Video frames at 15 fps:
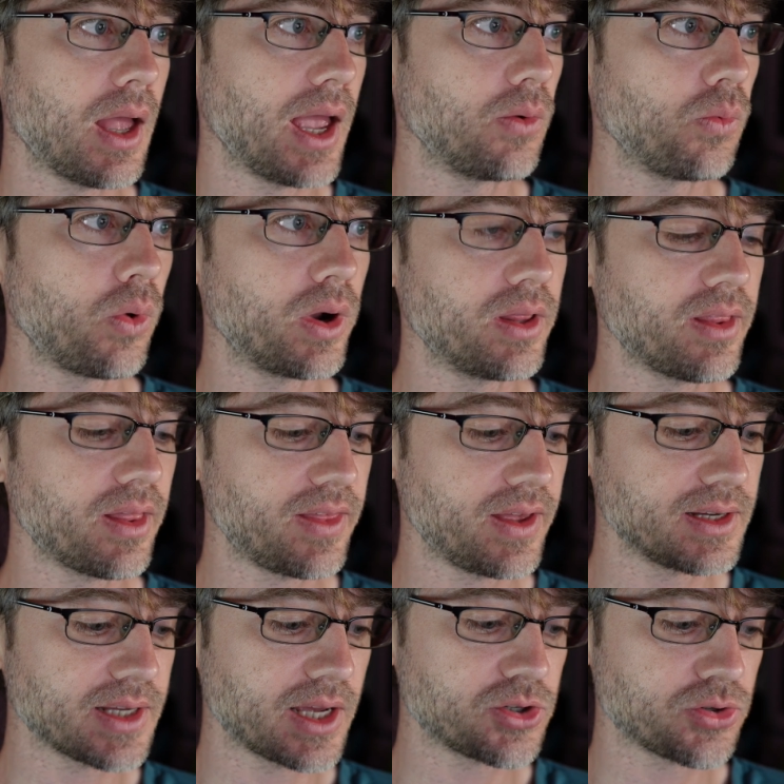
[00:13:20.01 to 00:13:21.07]
and one of the
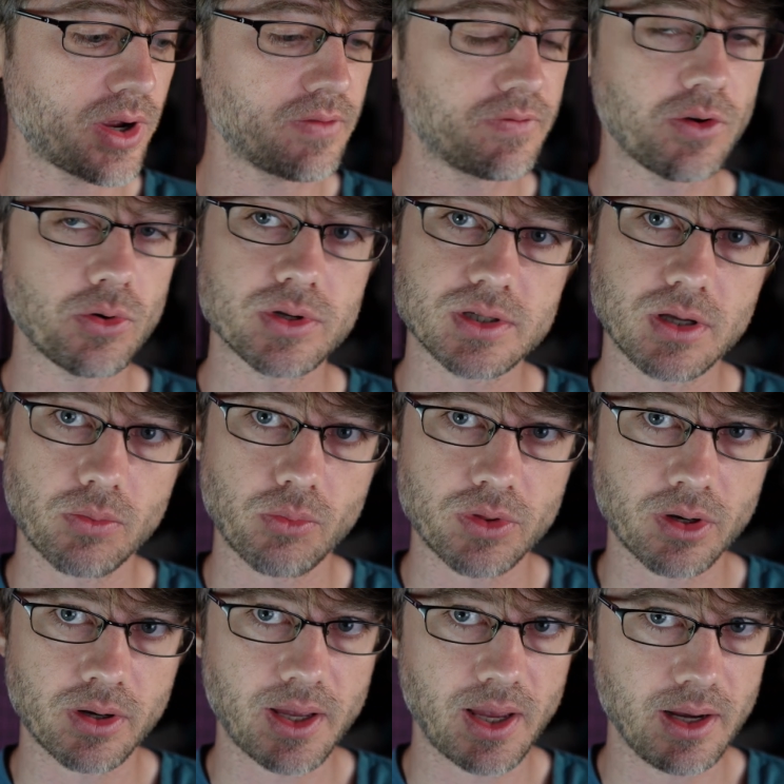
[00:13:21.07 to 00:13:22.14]
things I try and focus on with
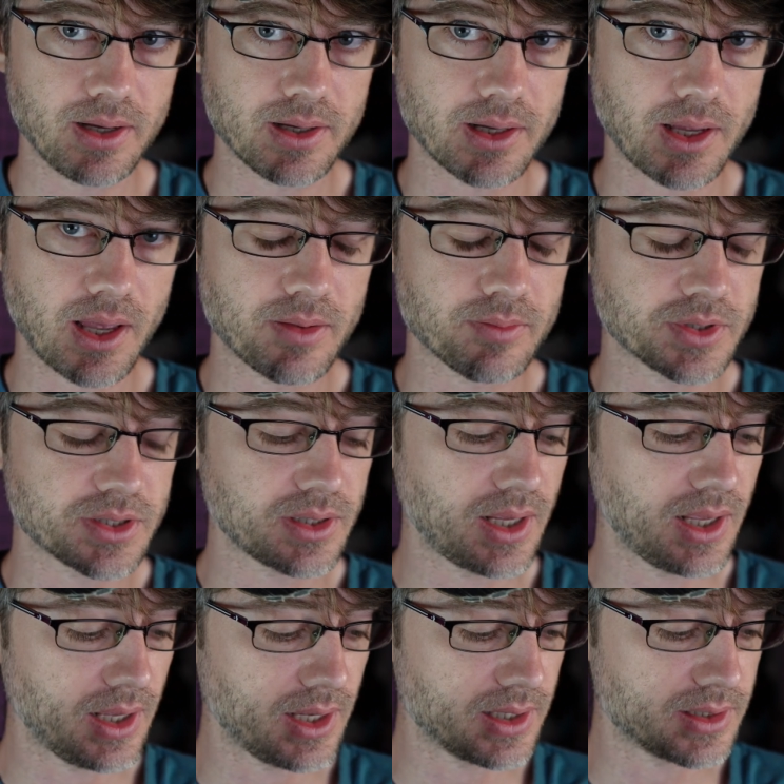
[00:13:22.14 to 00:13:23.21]
Arcadia games
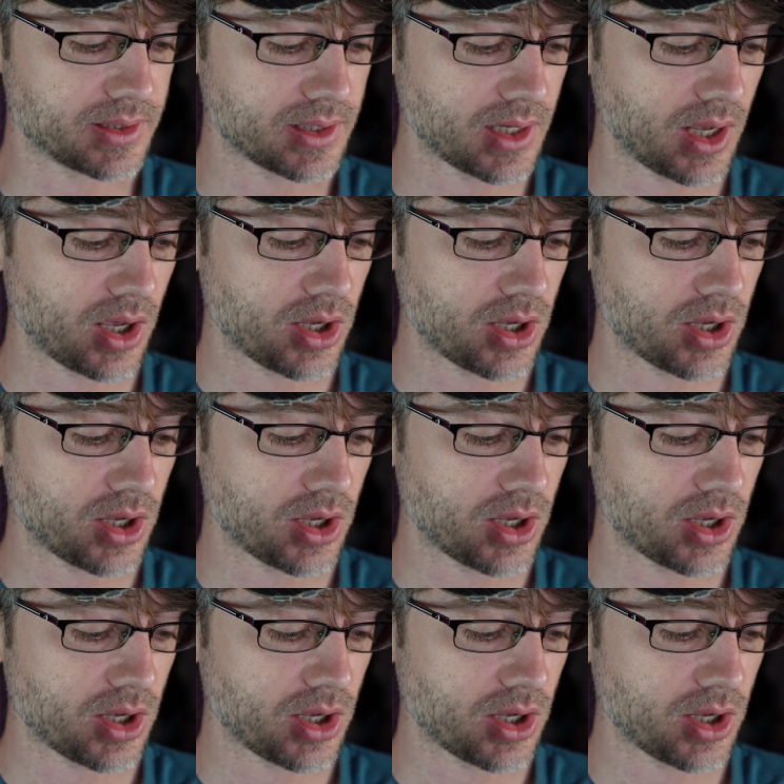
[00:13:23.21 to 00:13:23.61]
is